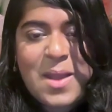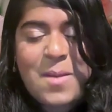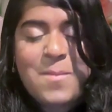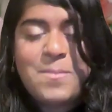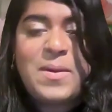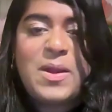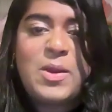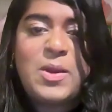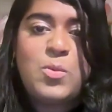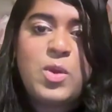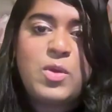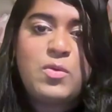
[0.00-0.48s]

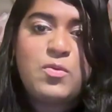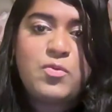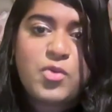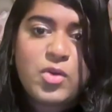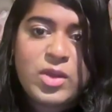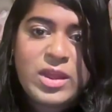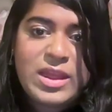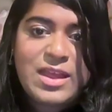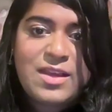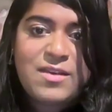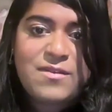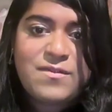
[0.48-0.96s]
but we
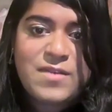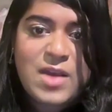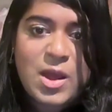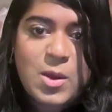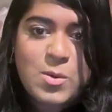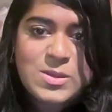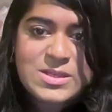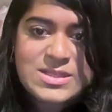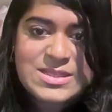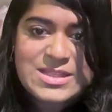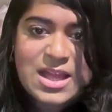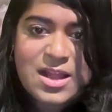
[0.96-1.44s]
forgive
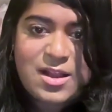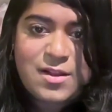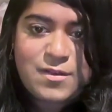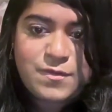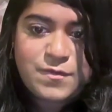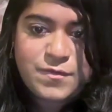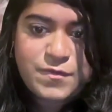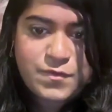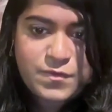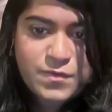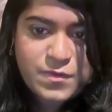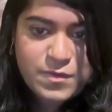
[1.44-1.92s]

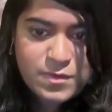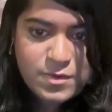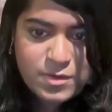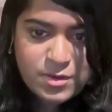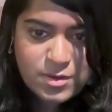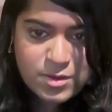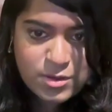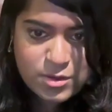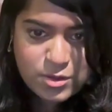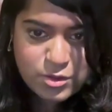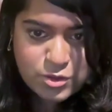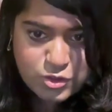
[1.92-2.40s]
ourselves
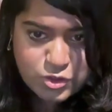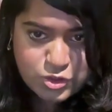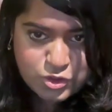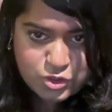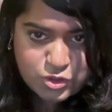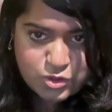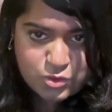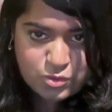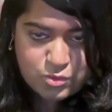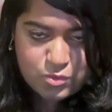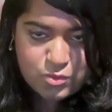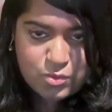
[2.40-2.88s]

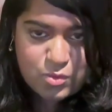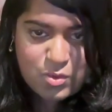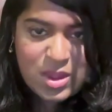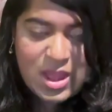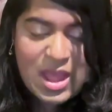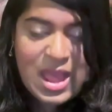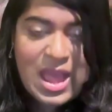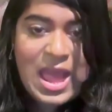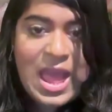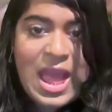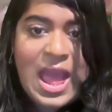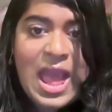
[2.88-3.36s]
too.
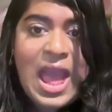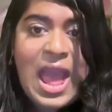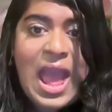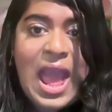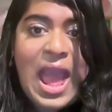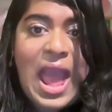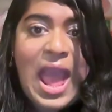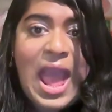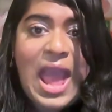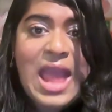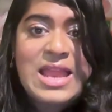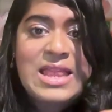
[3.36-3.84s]

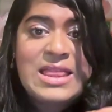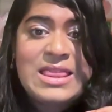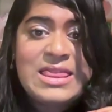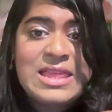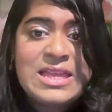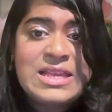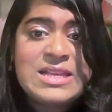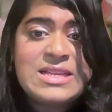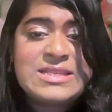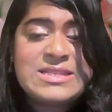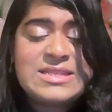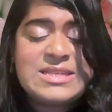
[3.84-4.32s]
And
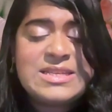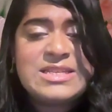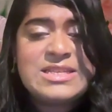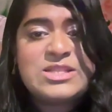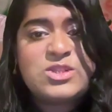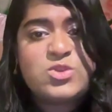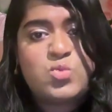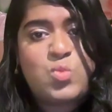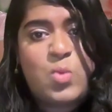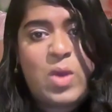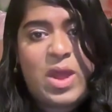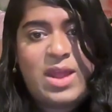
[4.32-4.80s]
this
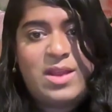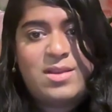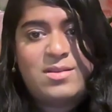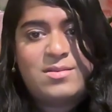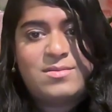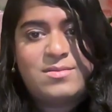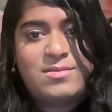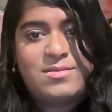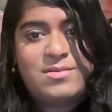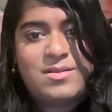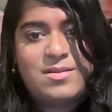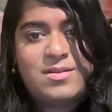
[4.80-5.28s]
is when